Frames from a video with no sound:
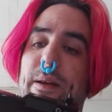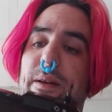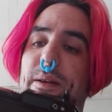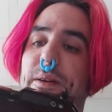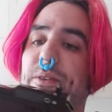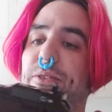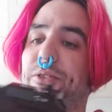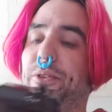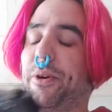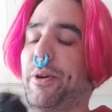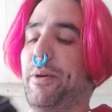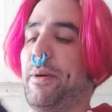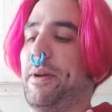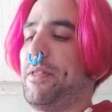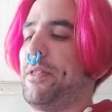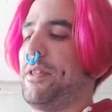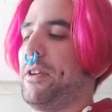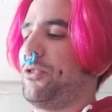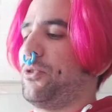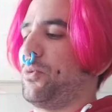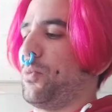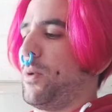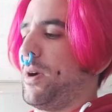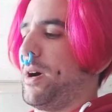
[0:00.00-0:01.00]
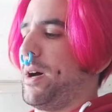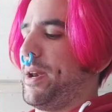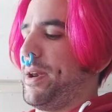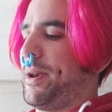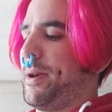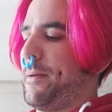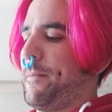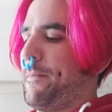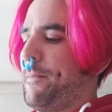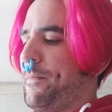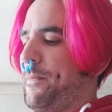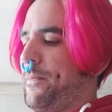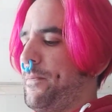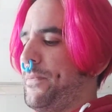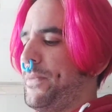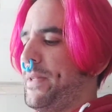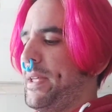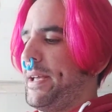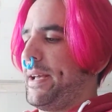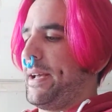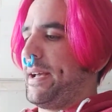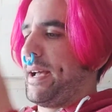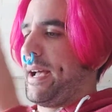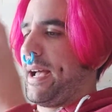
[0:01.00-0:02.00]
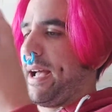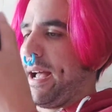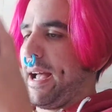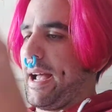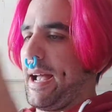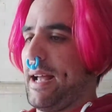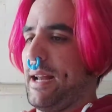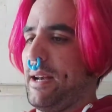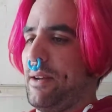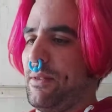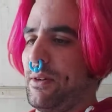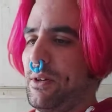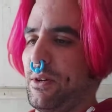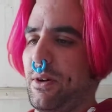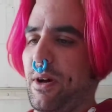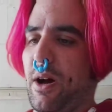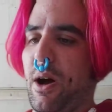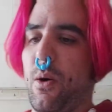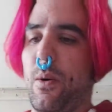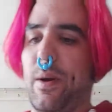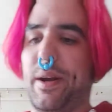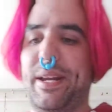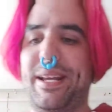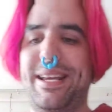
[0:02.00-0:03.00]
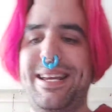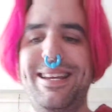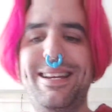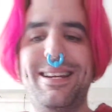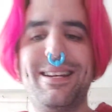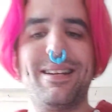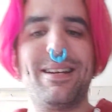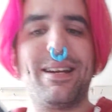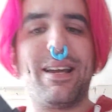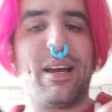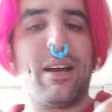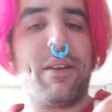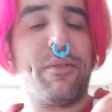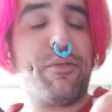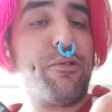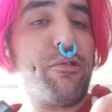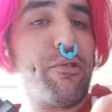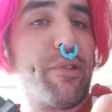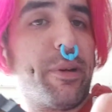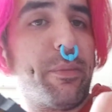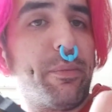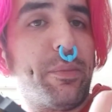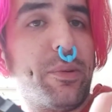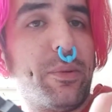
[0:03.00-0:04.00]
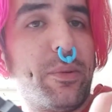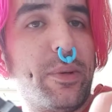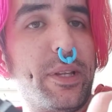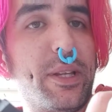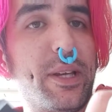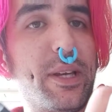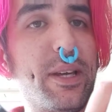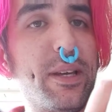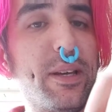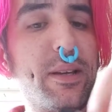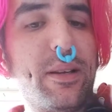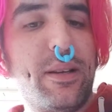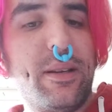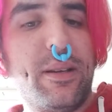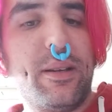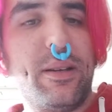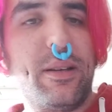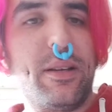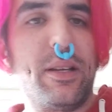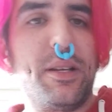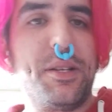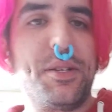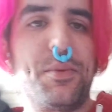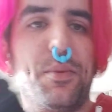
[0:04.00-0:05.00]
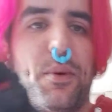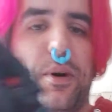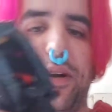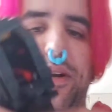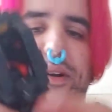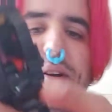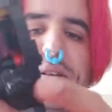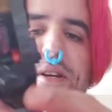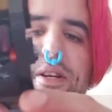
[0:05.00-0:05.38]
So anyway, this one, hell of a lot. Oh, and he didn't have grips with it. His one